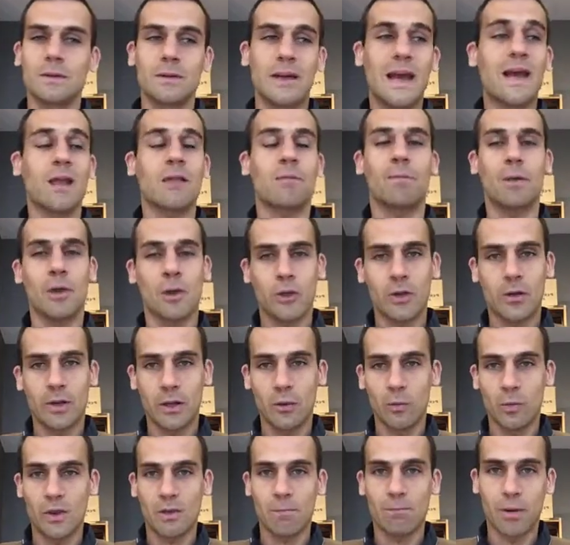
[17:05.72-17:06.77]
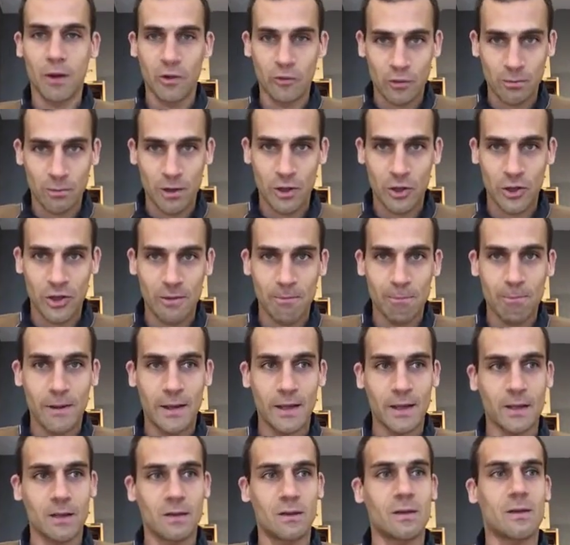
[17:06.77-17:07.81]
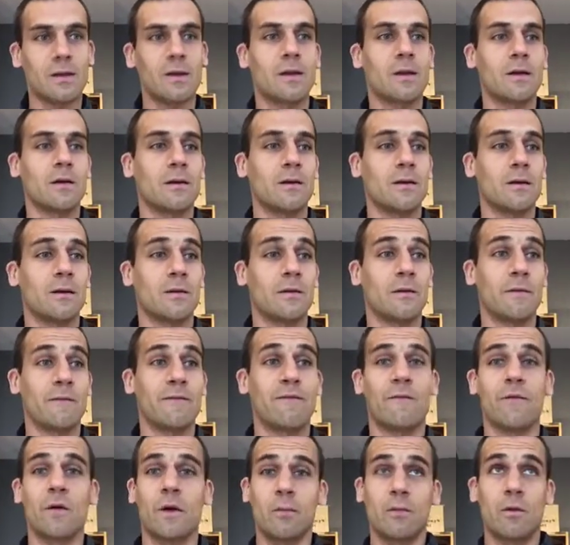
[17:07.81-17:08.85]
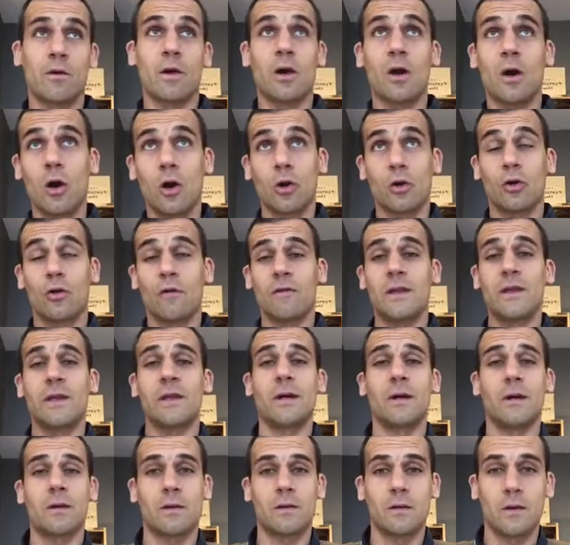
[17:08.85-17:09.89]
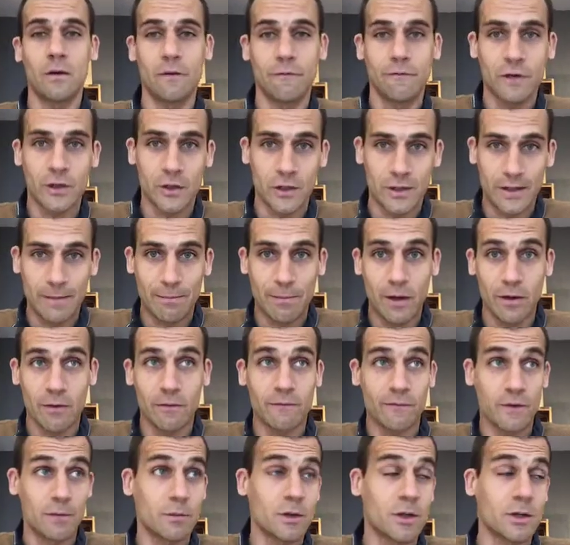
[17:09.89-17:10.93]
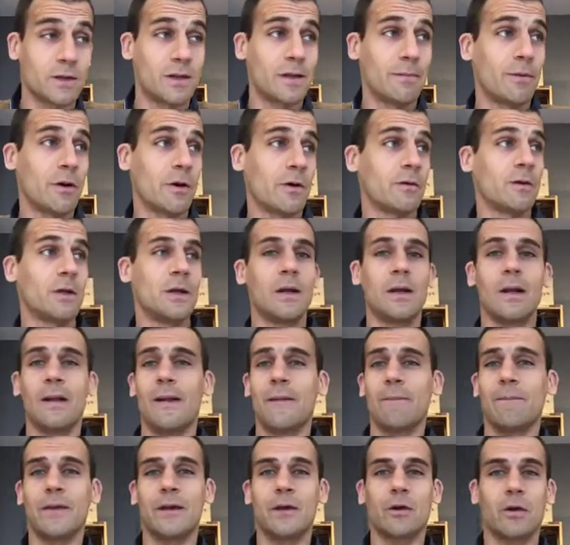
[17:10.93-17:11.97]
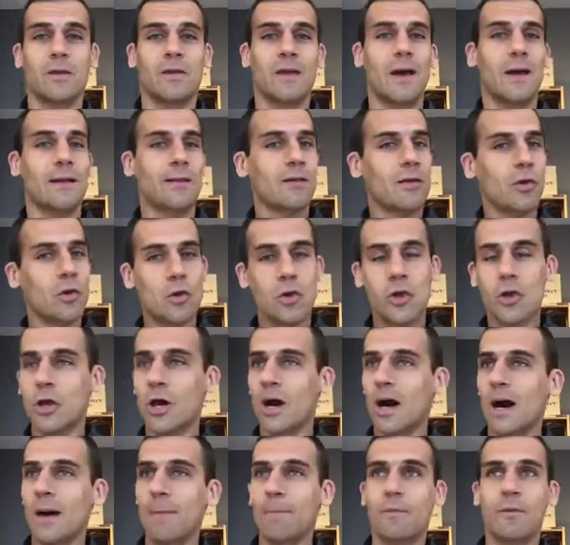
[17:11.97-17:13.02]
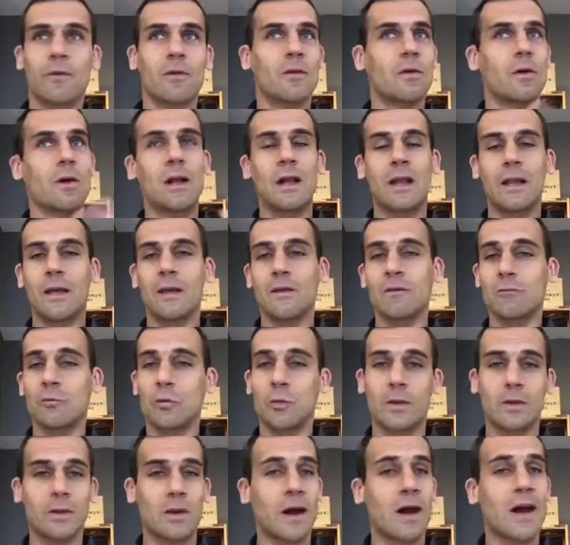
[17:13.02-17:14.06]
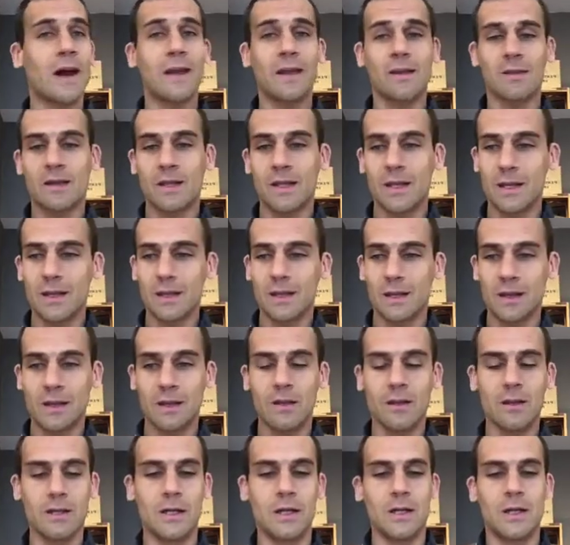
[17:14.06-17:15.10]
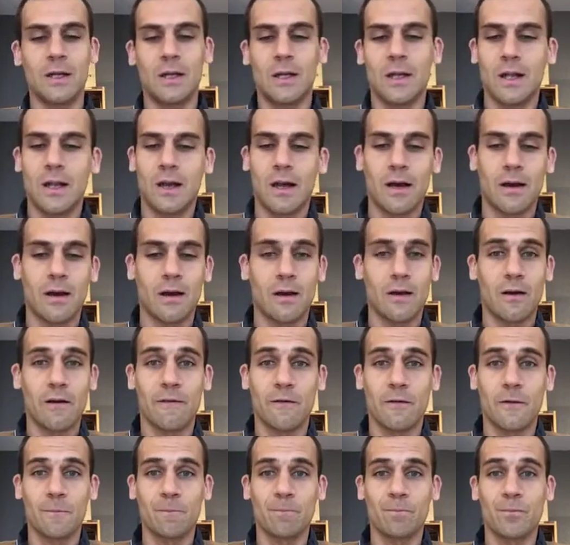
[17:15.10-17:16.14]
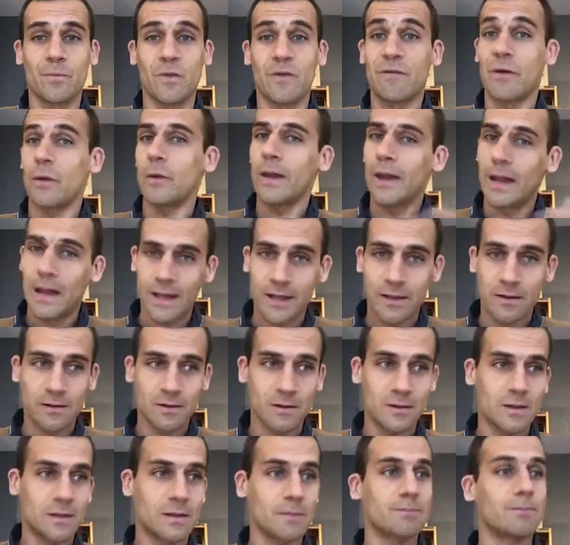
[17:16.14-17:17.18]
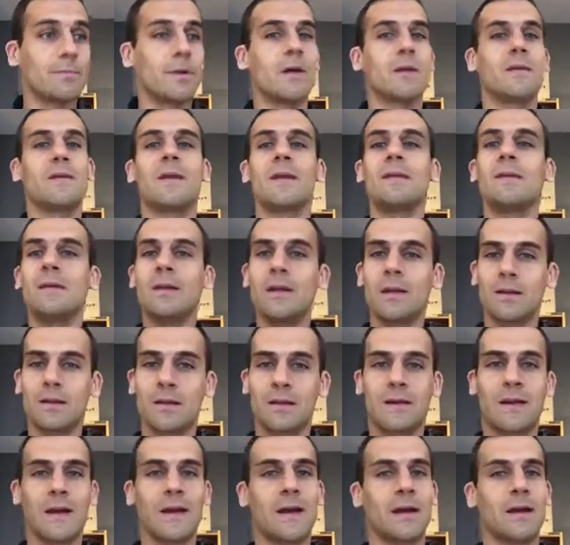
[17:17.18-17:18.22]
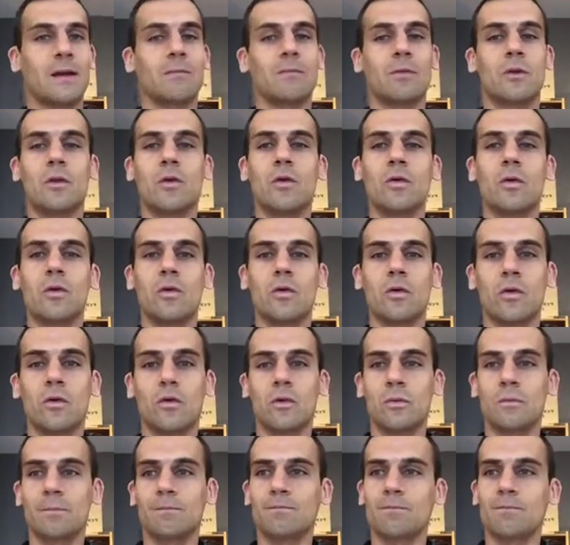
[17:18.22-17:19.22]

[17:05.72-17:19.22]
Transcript: especially with Blanc de Blanc champagnes from the Grand Cru vineyards of Côte des Blancs, from Côte des Blancs, because they are so sharp, so clean, with a high acidity, very elegant, but they need time to,